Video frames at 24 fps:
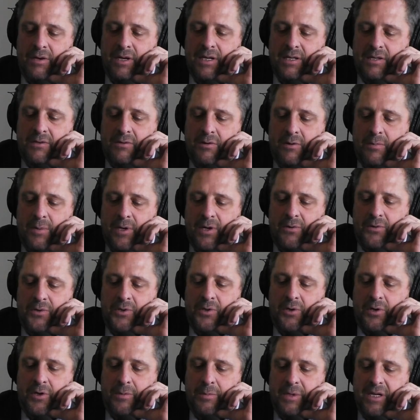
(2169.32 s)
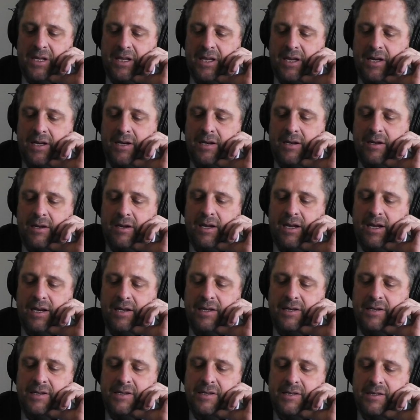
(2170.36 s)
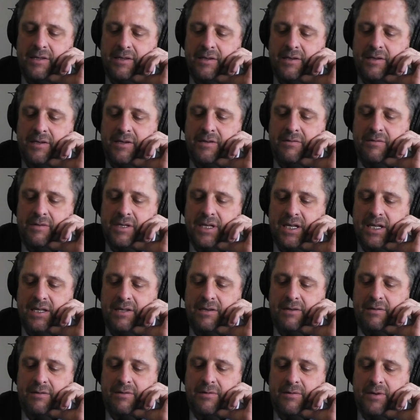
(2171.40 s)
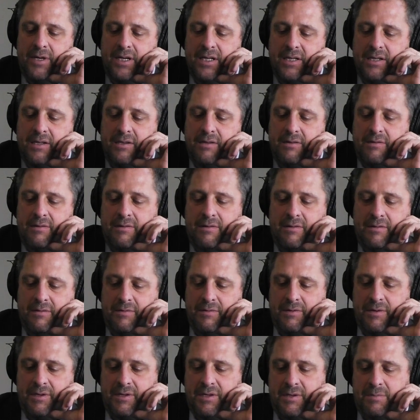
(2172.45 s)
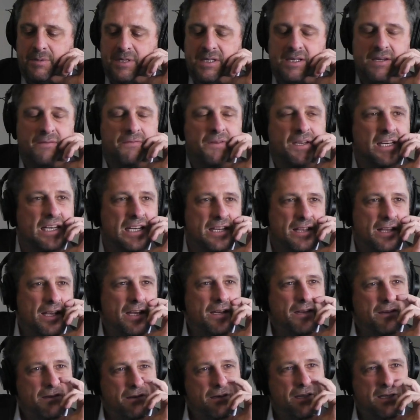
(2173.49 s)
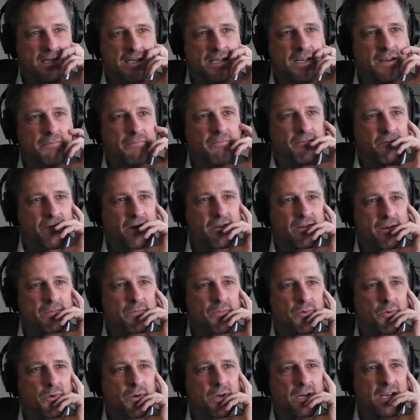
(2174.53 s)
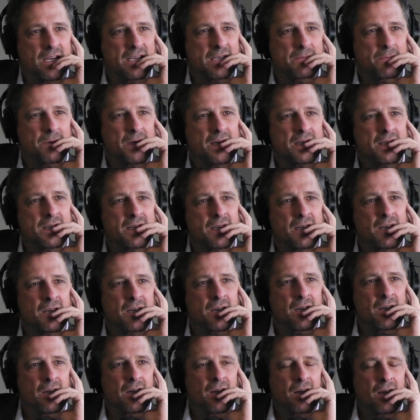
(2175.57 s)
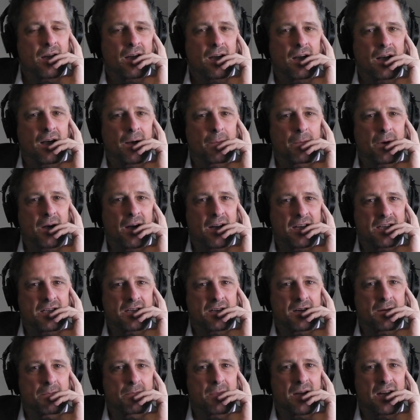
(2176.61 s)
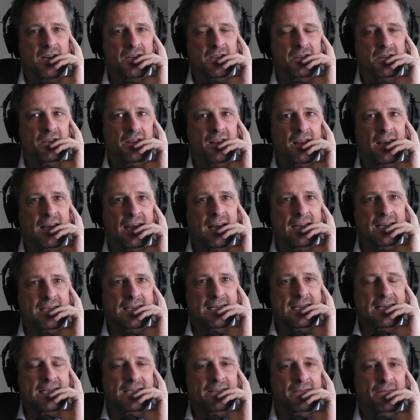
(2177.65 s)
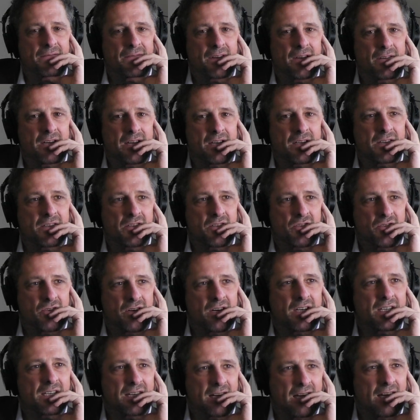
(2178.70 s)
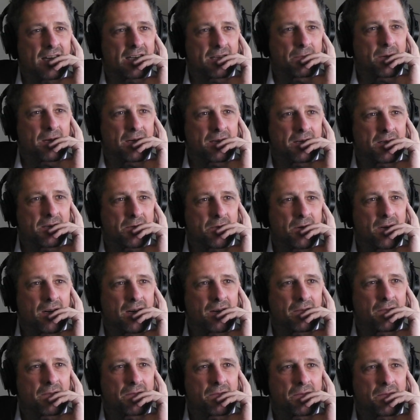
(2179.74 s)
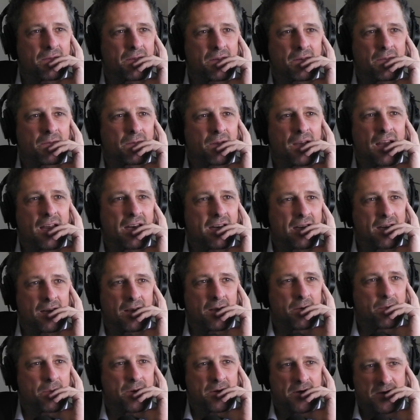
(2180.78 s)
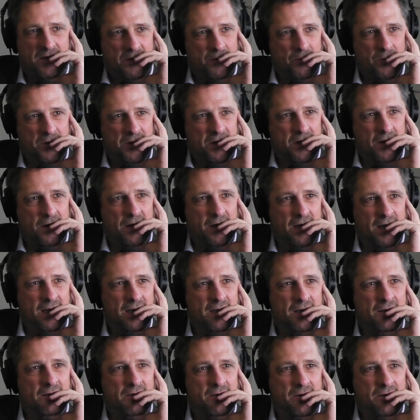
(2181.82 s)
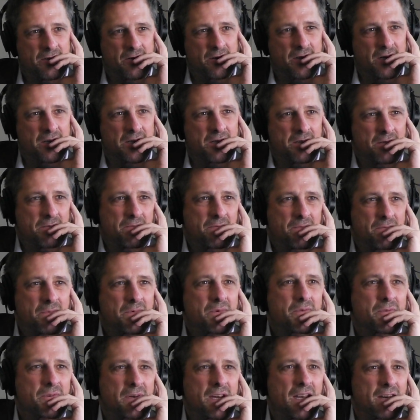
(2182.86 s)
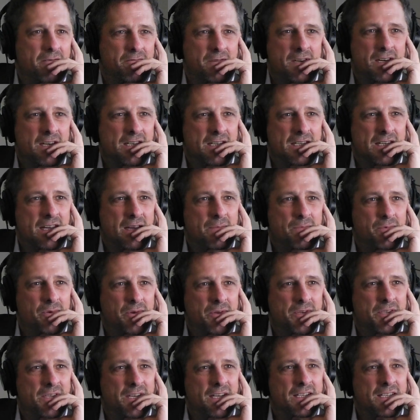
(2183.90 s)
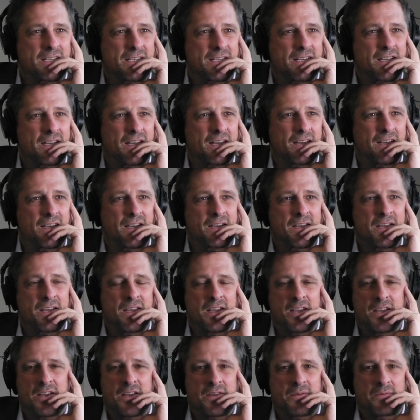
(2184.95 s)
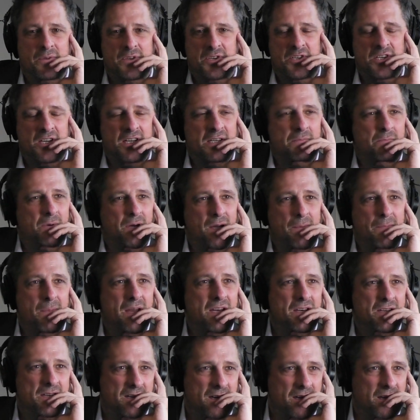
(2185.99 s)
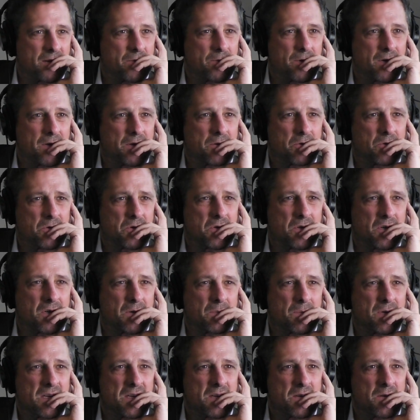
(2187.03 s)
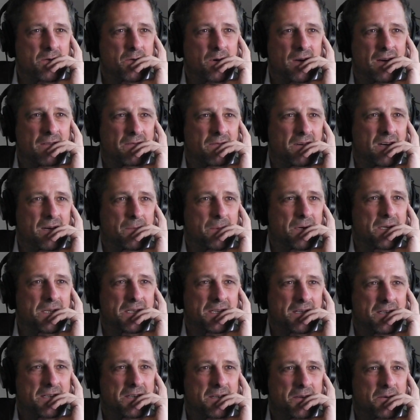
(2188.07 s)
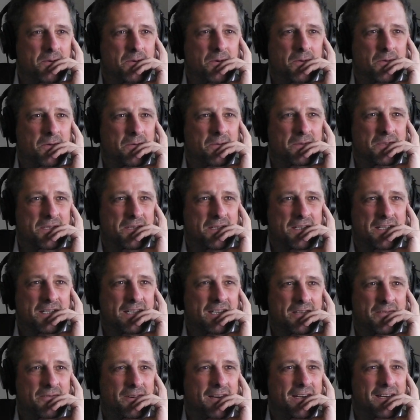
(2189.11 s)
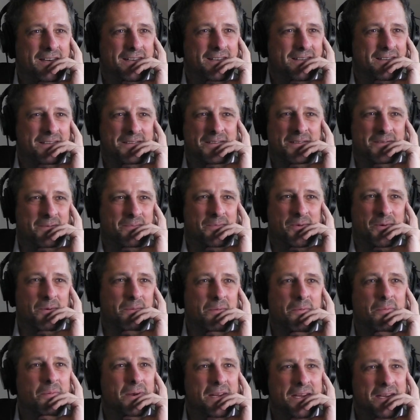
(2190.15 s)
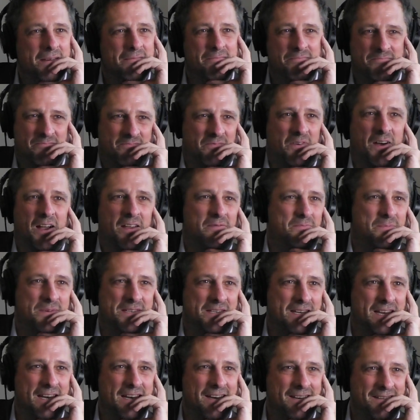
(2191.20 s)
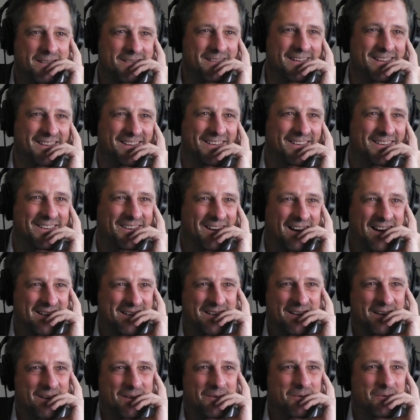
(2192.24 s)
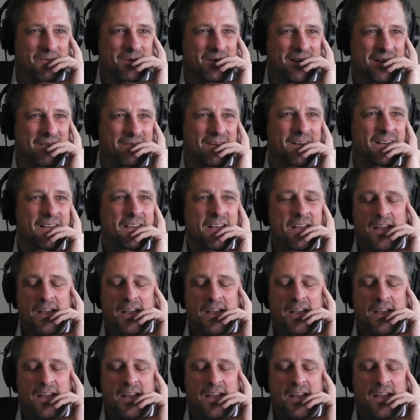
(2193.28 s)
let's talk about autonomy then. And you said quite specifically then, it's a very important aspect. I should imagine that is a very constricting aspect as well. If any other person was going in trying to create a real estate project, just by mentioning the word autonomy, you have limited your success rate to probably 5%. I don't know, whatever.